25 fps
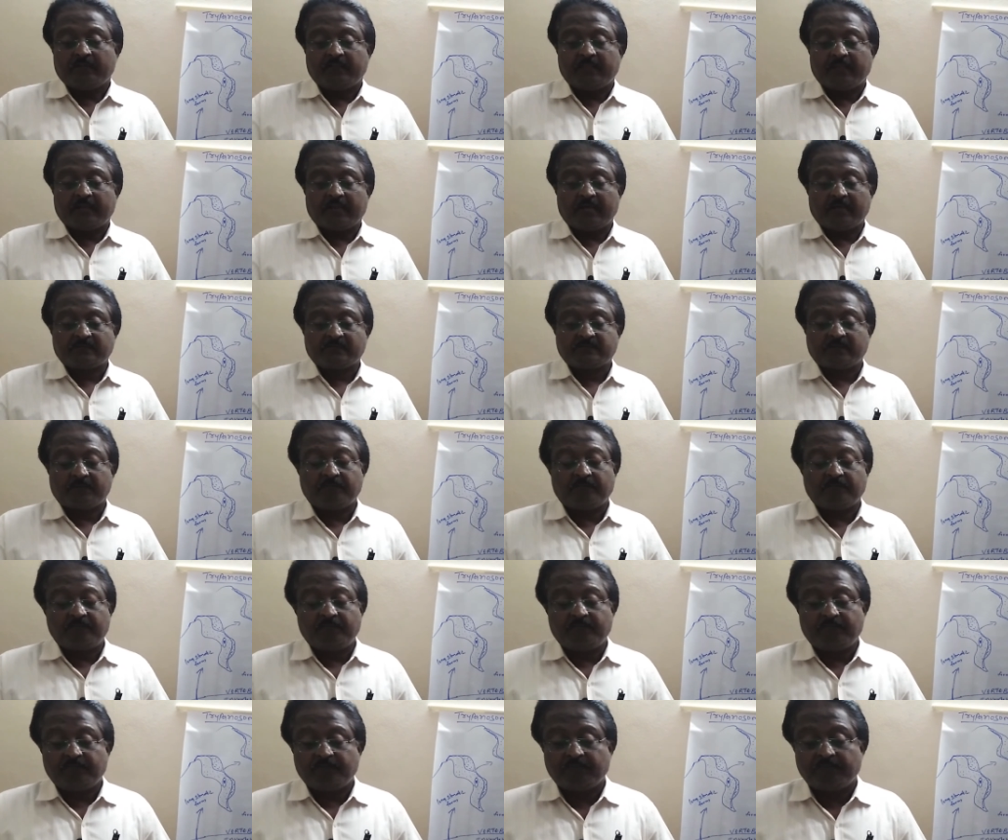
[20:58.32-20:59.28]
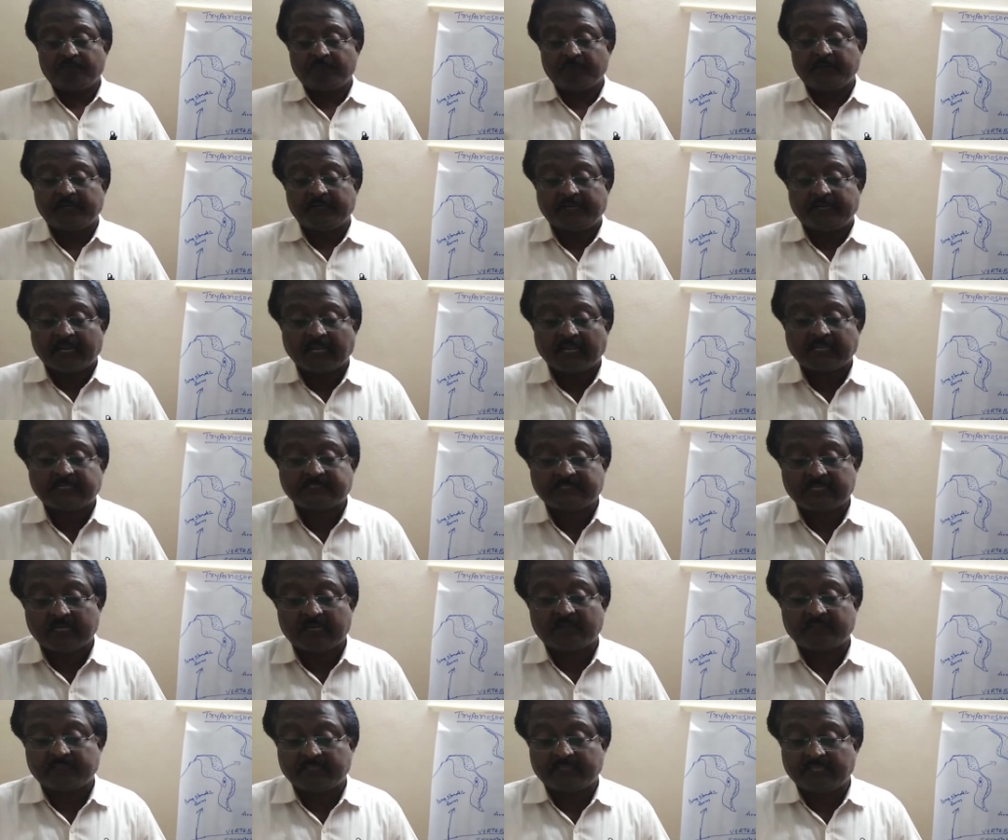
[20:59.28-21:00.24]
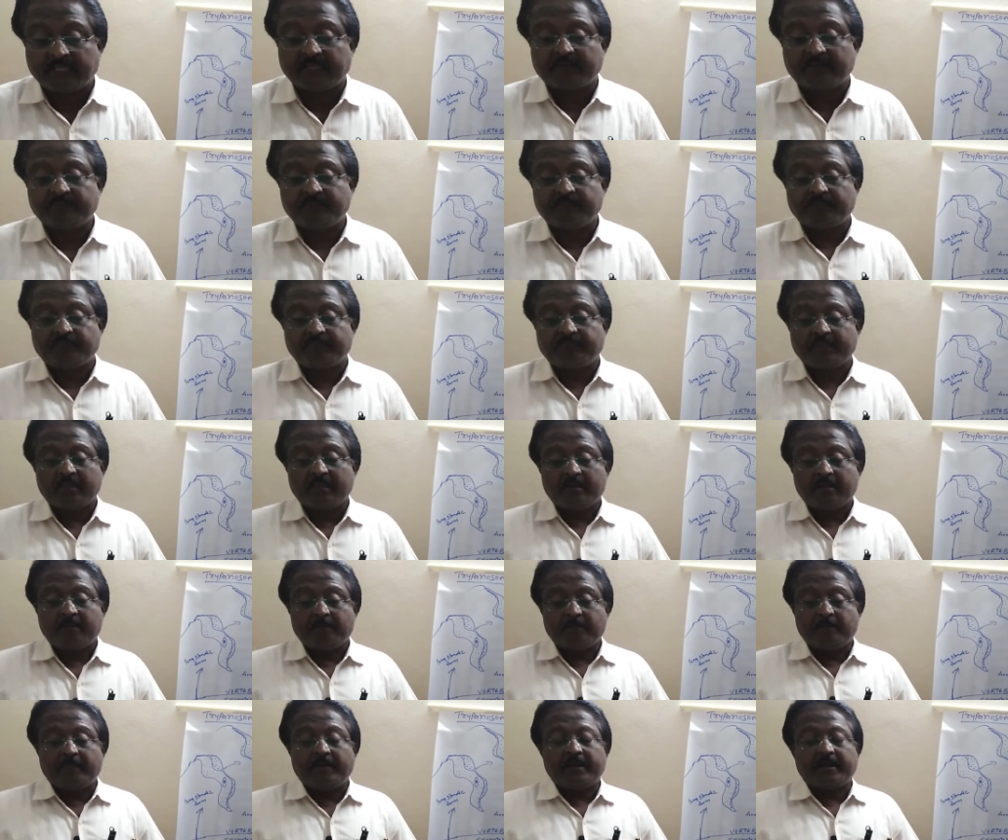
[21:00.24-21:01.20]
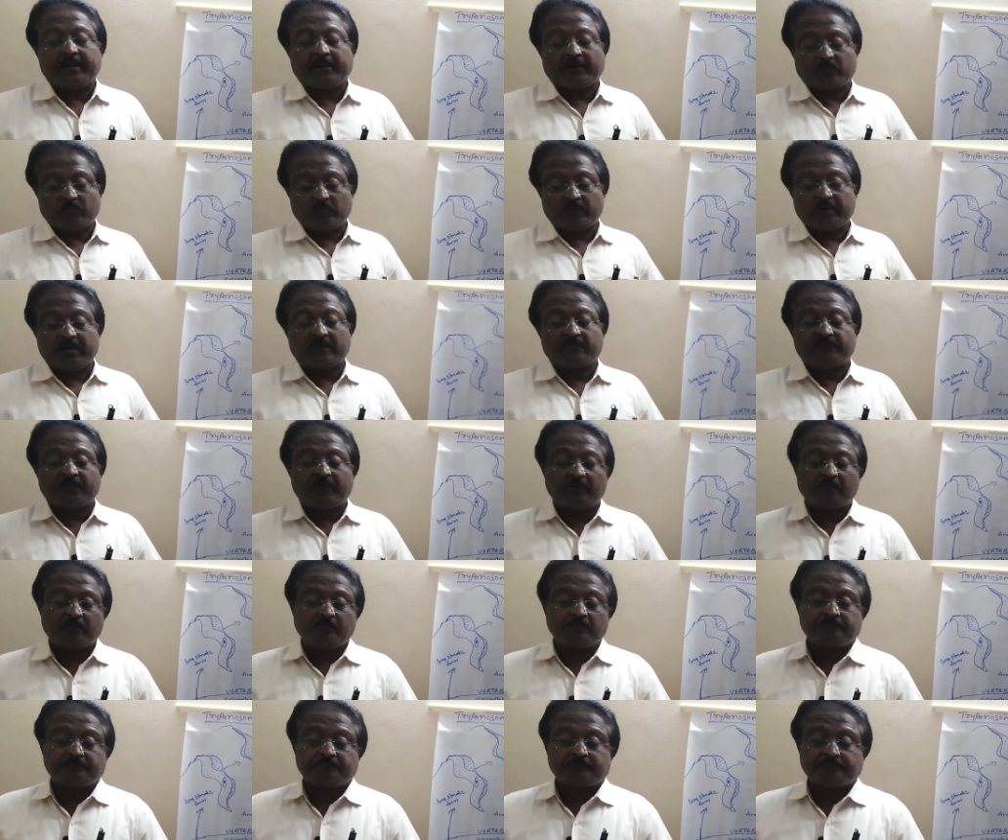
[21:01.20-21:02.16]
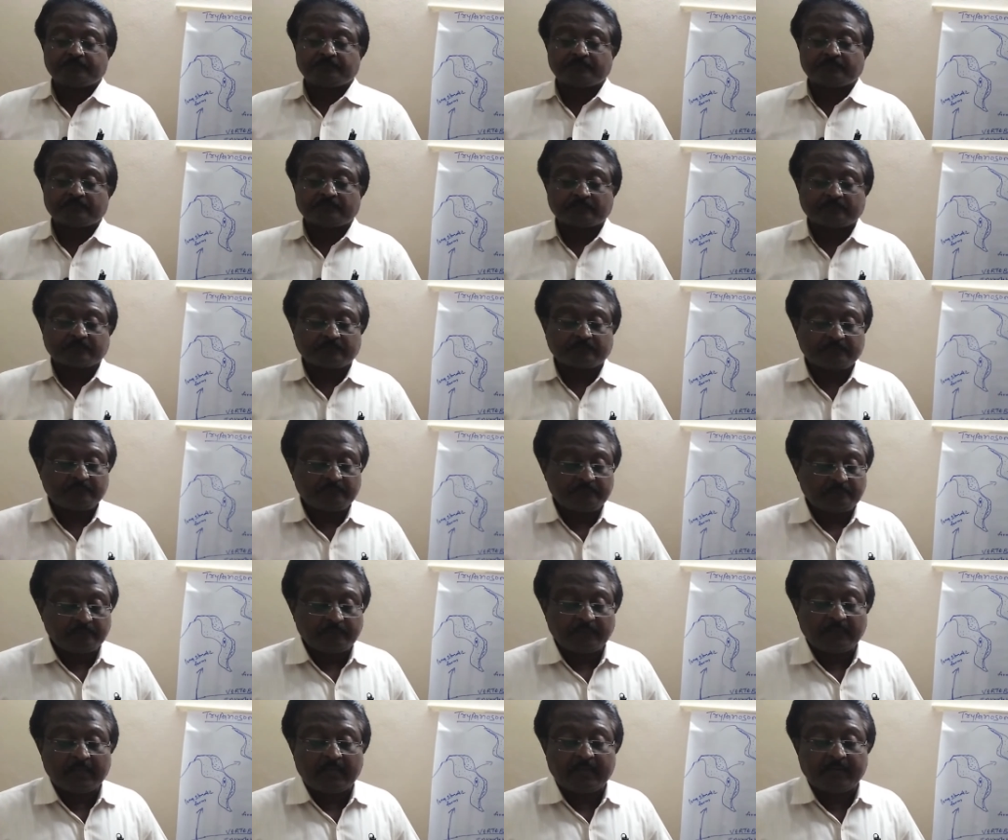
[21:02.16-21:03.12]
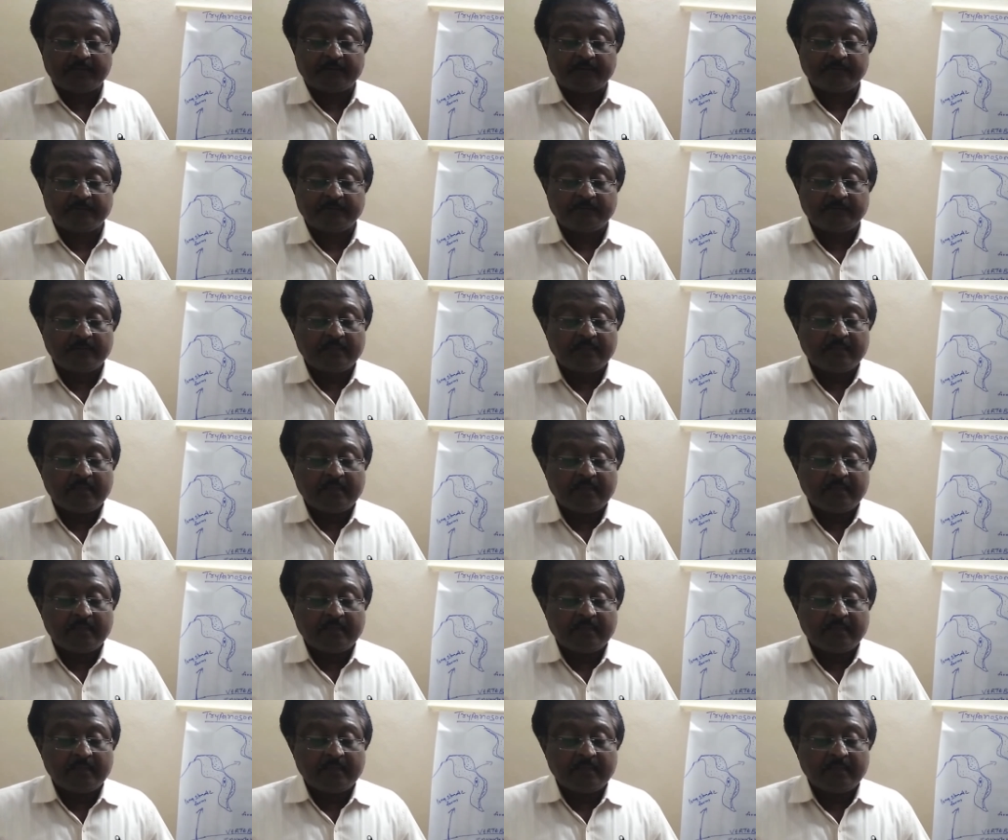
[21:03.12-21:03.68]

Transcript: there are some drugs are there, Bayer 205 and